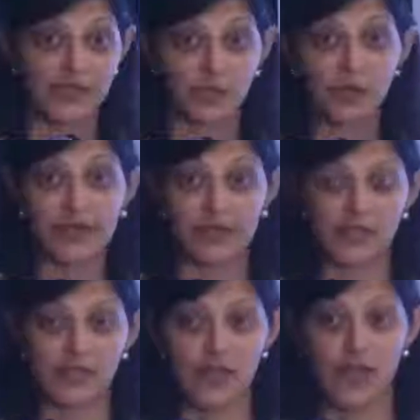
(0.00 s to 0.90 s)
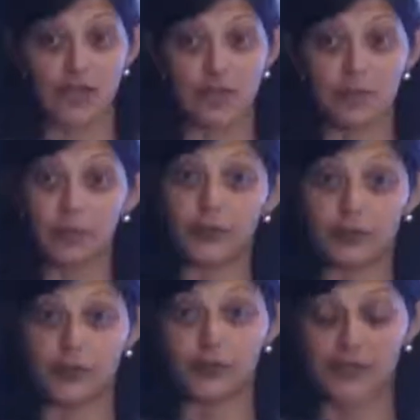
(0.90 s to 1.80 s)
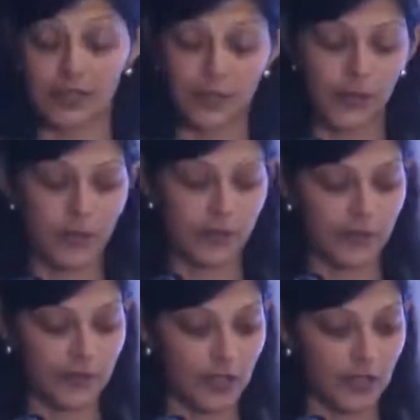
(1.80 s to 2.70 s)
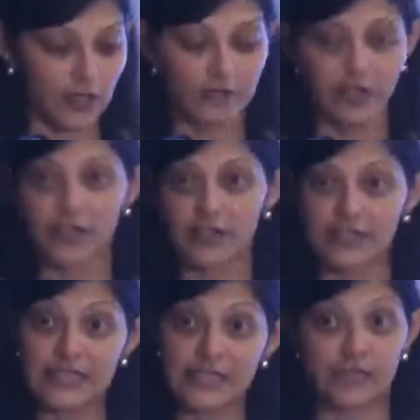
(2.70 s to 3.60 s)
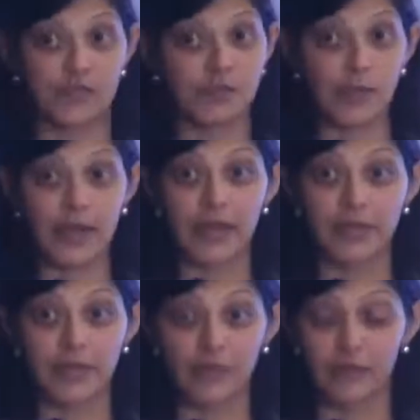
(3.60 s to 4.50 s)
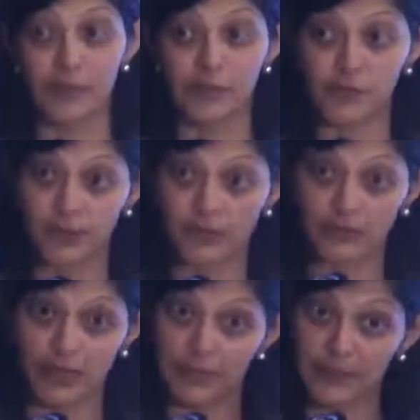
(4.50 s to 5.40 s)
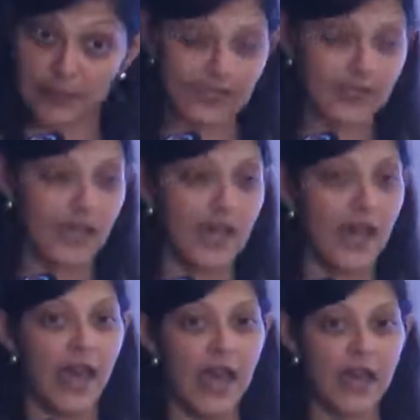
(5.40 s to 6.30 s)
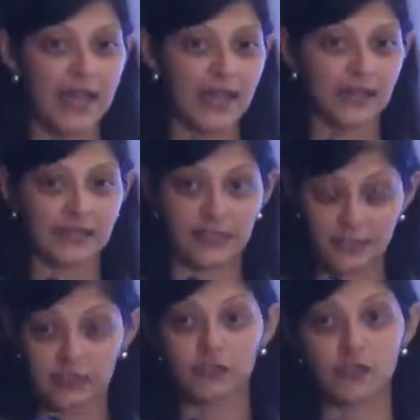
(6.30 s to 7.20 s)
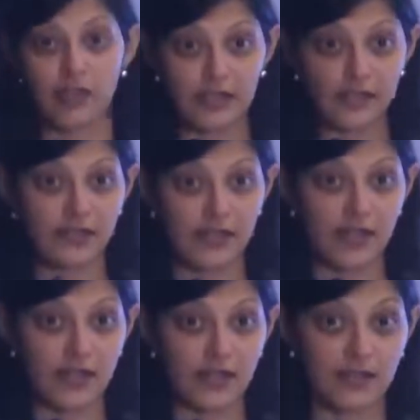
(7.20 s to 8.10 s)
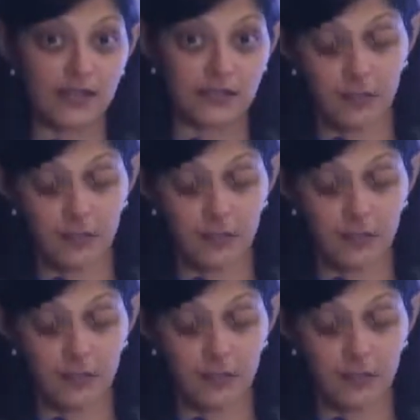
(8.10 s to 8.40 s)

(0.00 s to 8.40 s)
It's quite important to Singapore. We've got a lot of R&D centers by major pharmaceutical companies and clinical trial centers